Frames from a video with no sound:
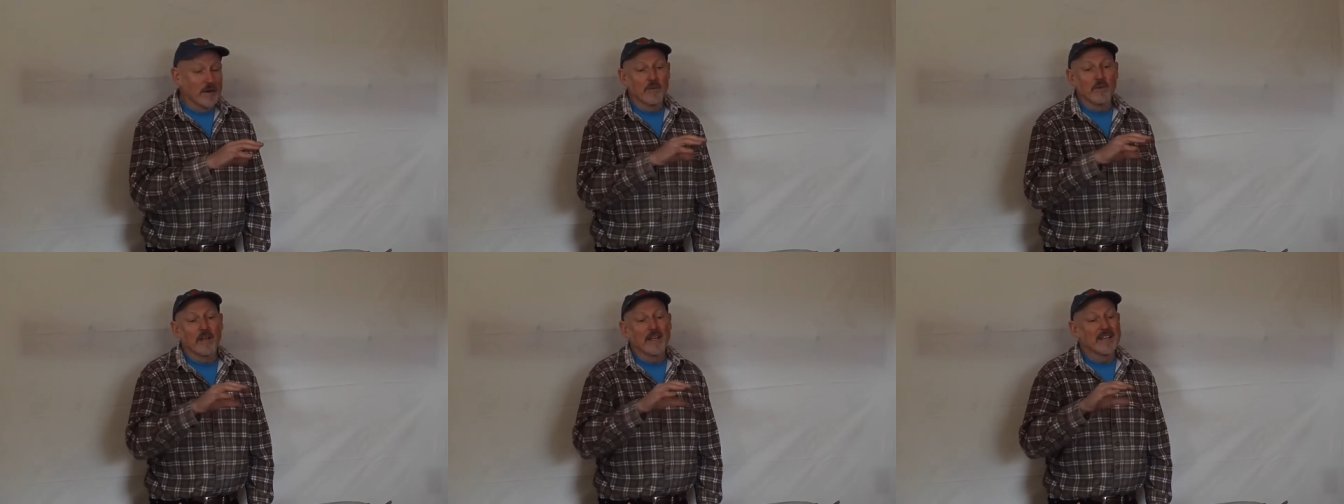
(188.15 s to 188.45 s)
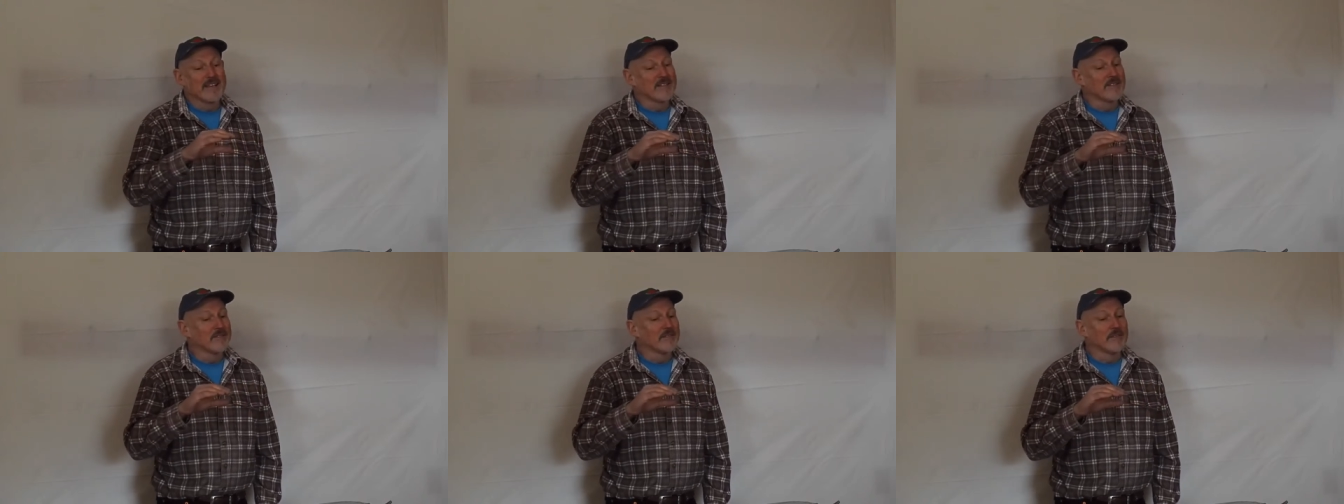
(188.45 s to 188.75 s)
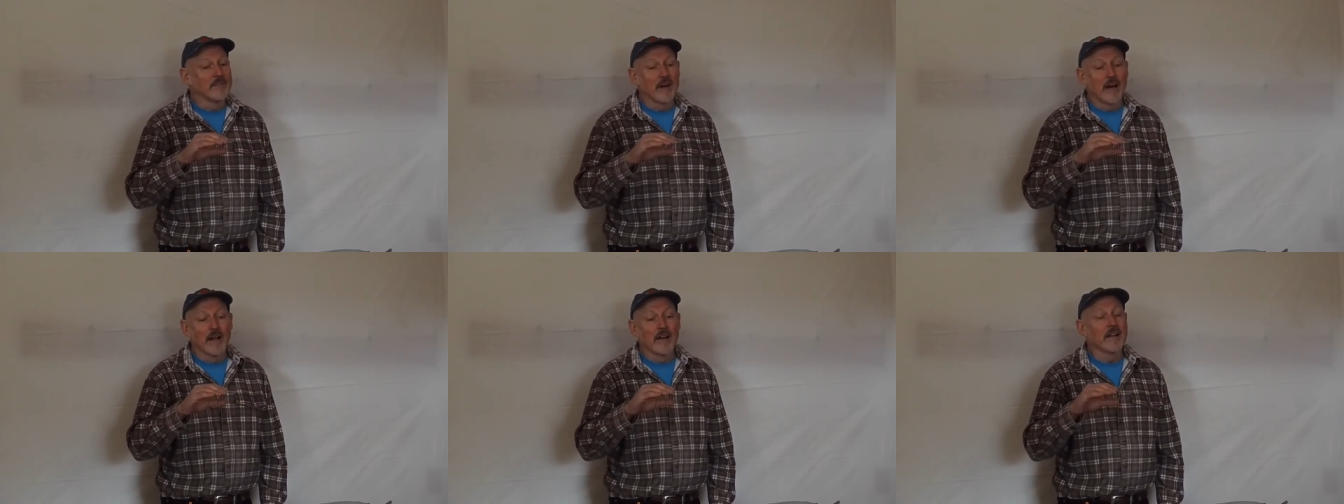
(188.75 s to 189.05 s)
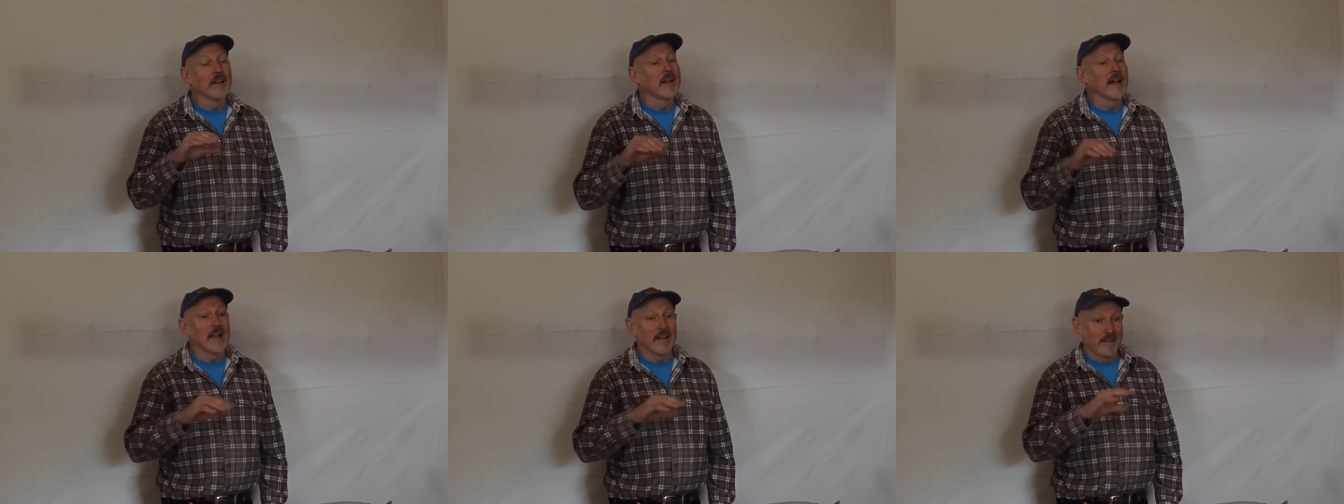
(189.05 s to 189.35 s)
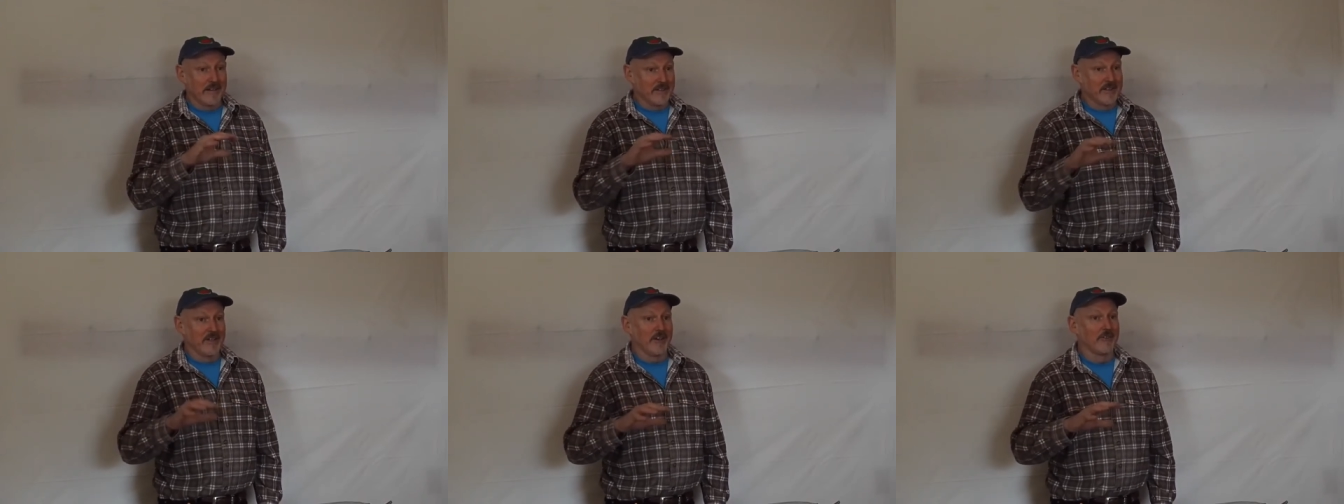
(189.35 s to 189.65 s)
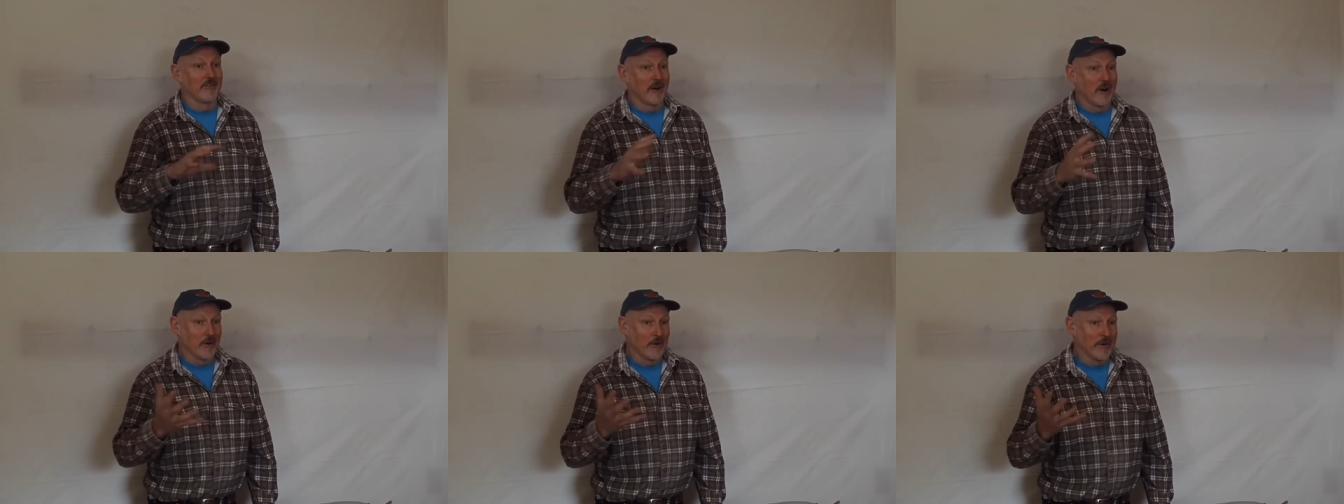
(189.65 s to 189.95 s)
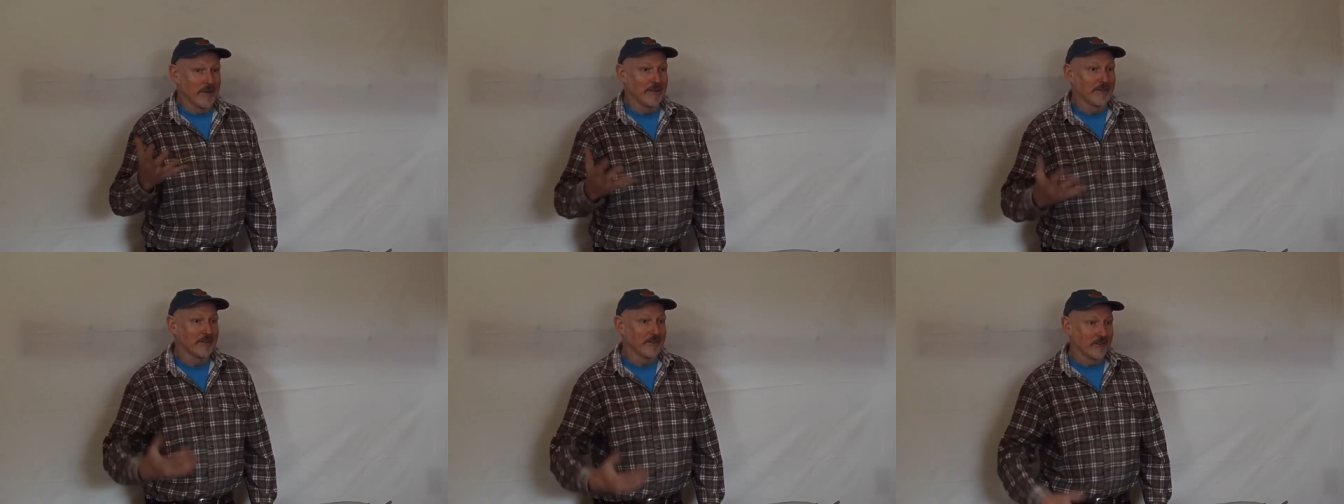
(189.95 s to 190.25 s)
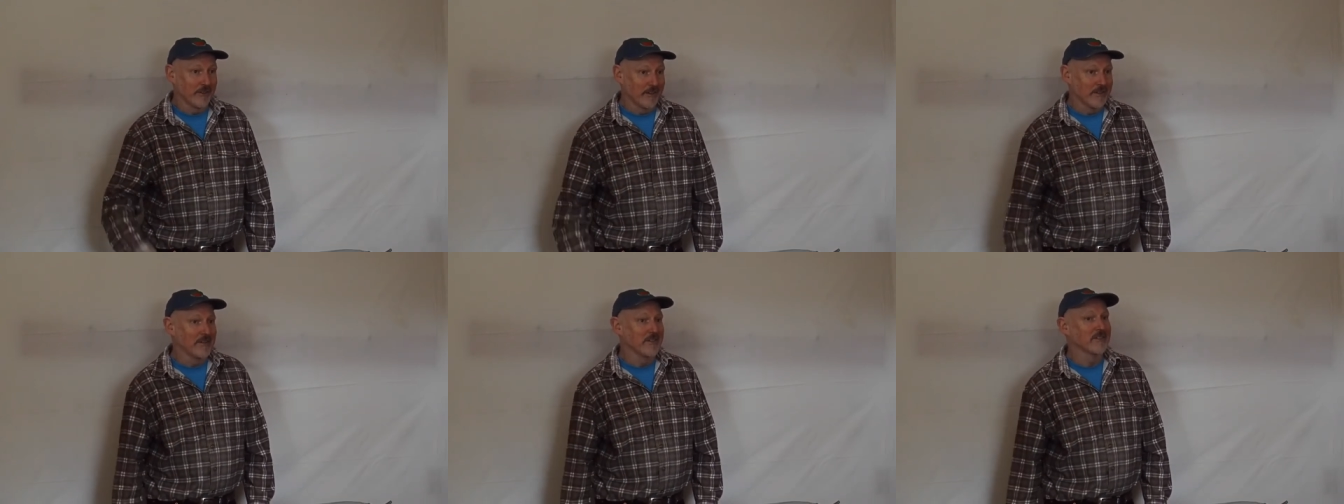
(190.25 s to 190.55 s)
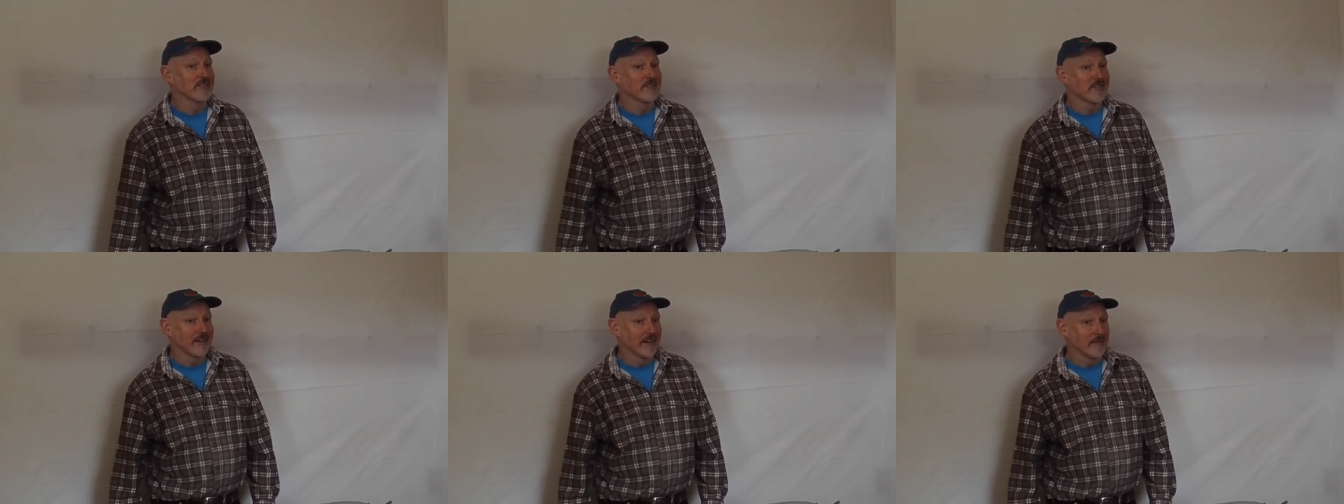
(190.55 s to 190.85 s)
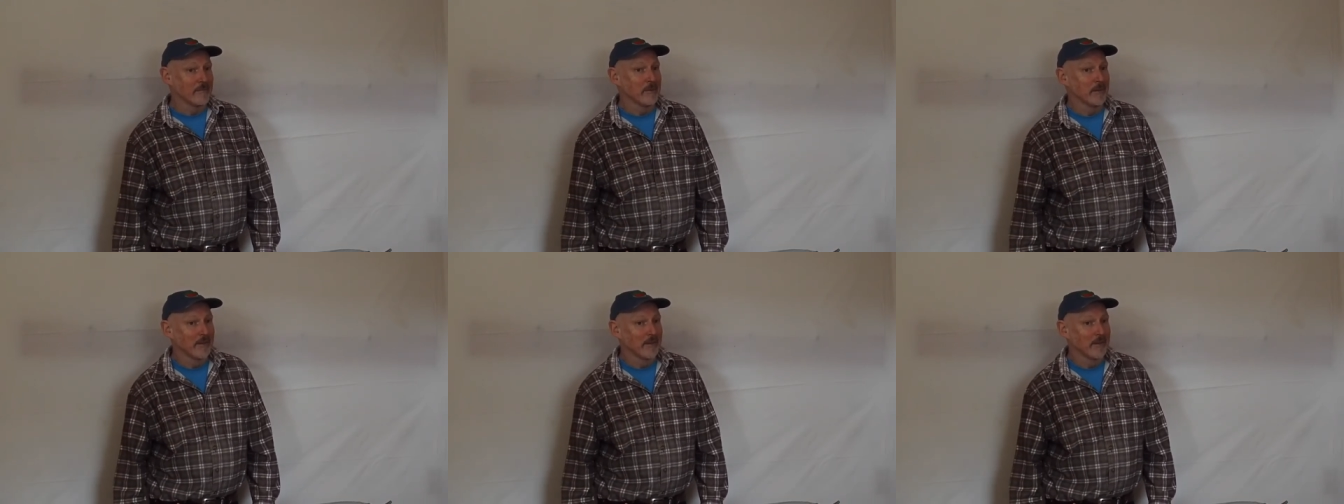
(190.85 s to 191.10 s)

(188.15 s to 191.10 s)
is unlikely to grow in the, in the syrup.